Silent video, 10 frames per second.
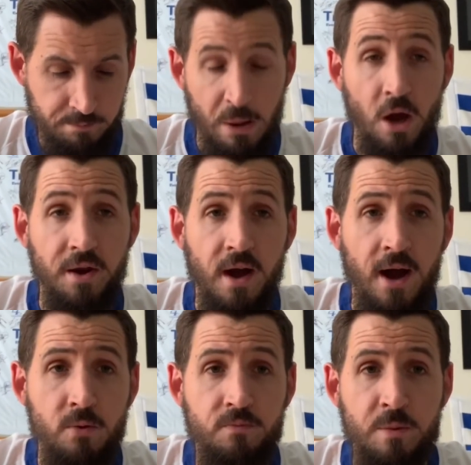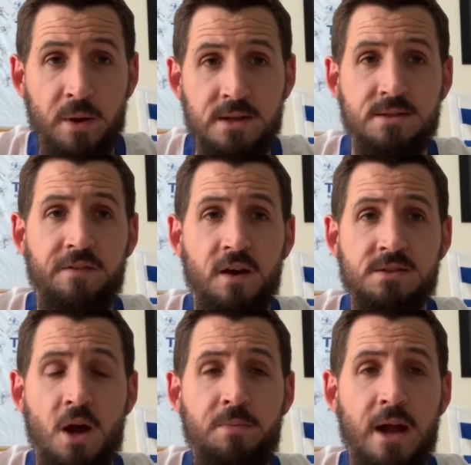Burton at home repeats the
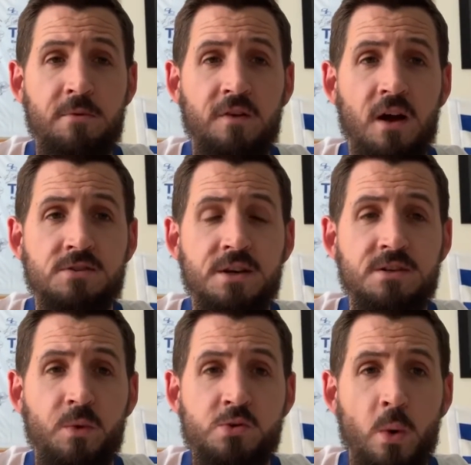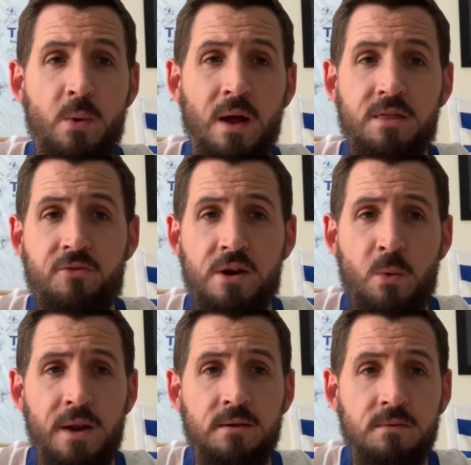first home game of last season, which we won
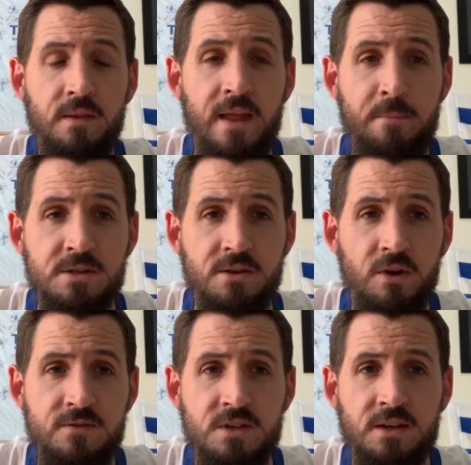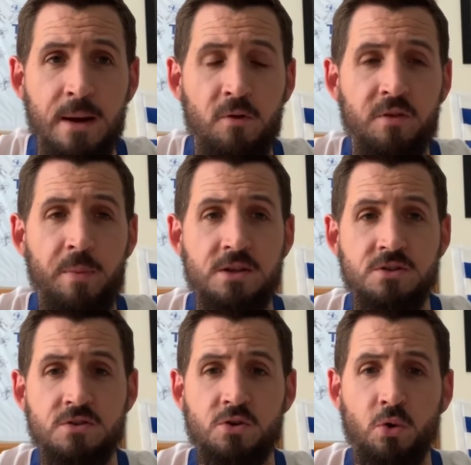3-1, and that Mr. Eaves did come off the bench
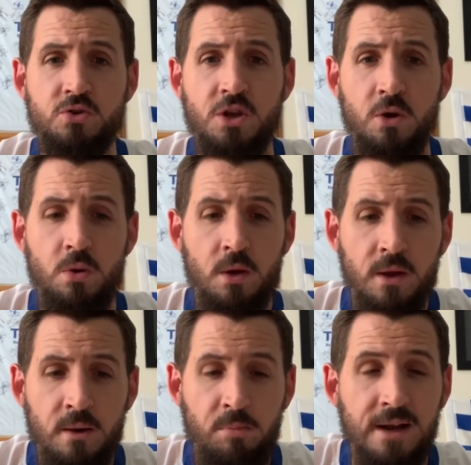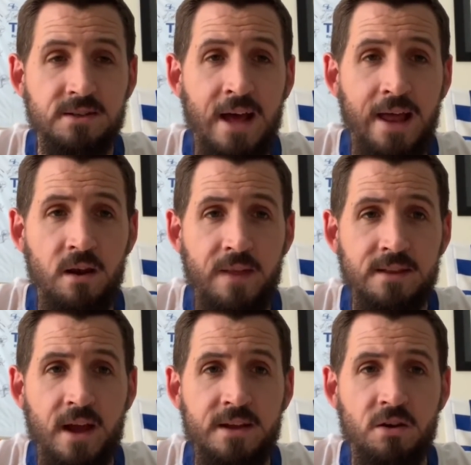and score 2. Brandon Hanlon
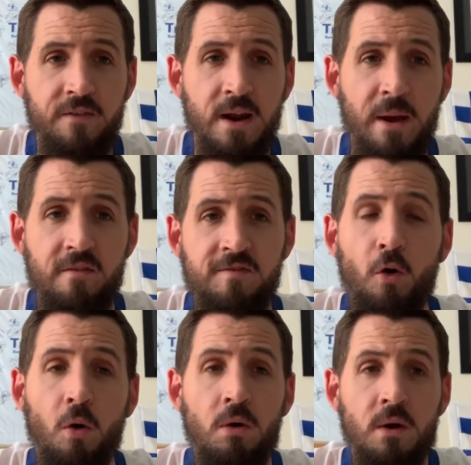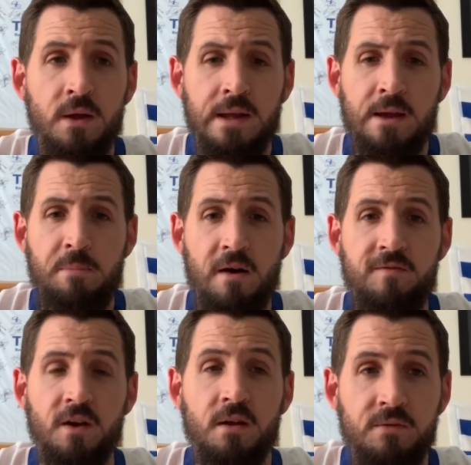that day could have had about 4, but
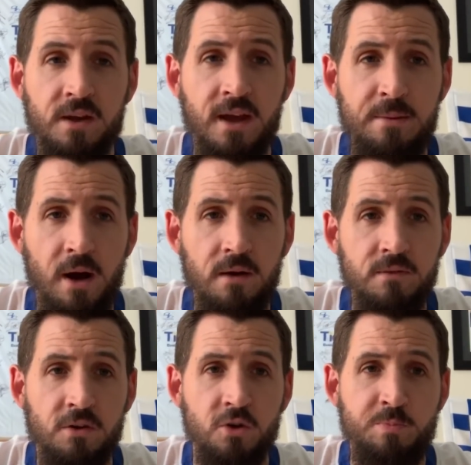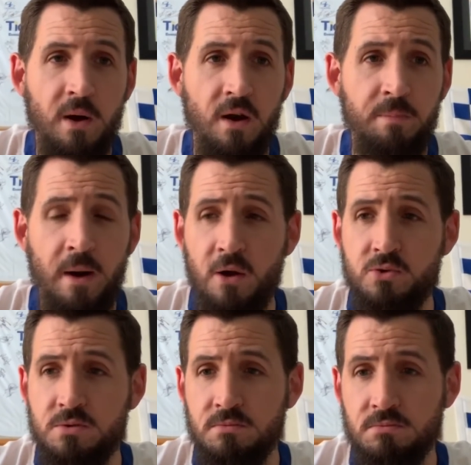for the keeper, the crossbar, the
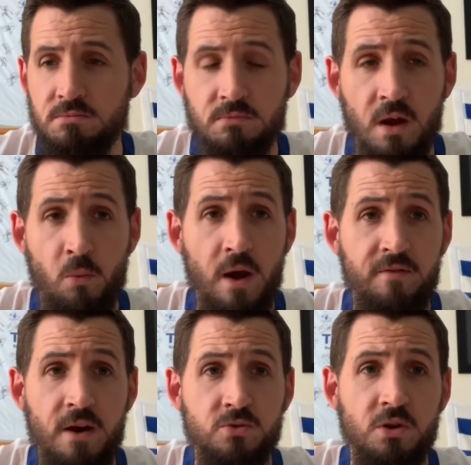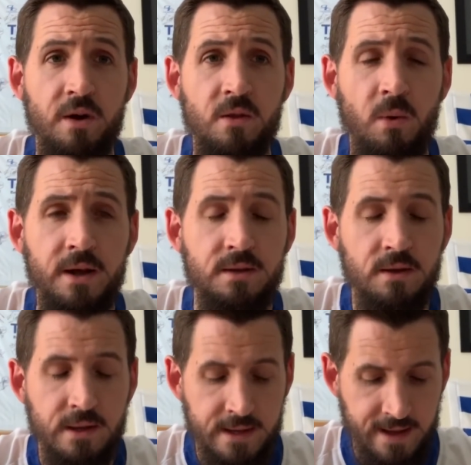post, and whatever else got in the way.
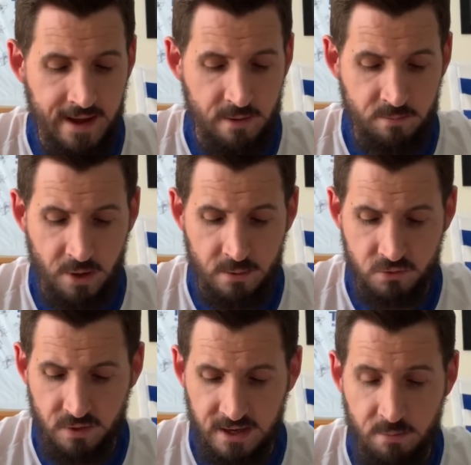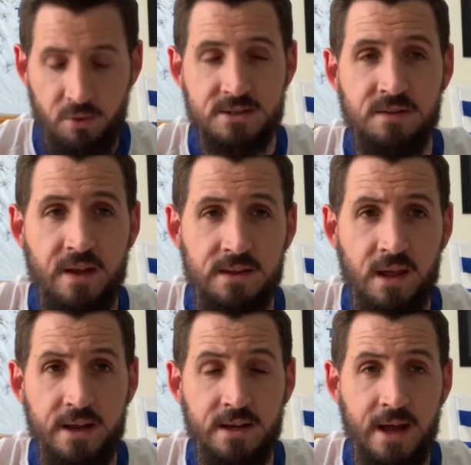But he was really impressive that
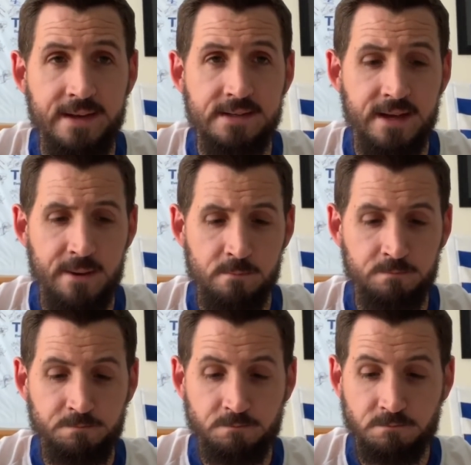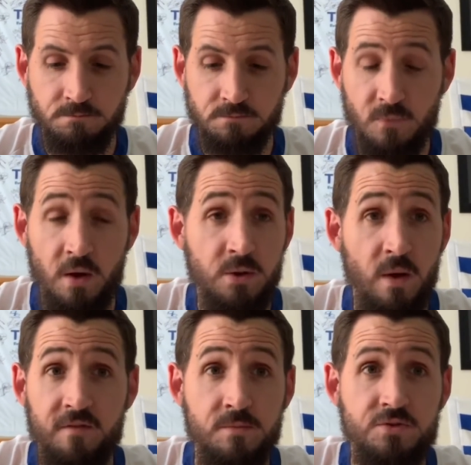day, and only
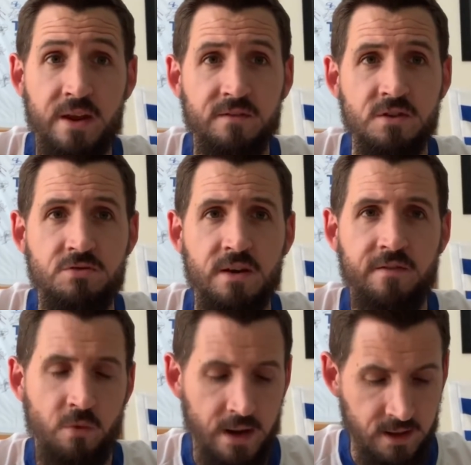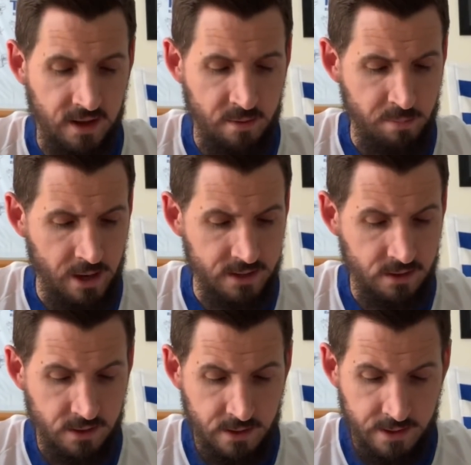went from strength to strength throughout the campaign.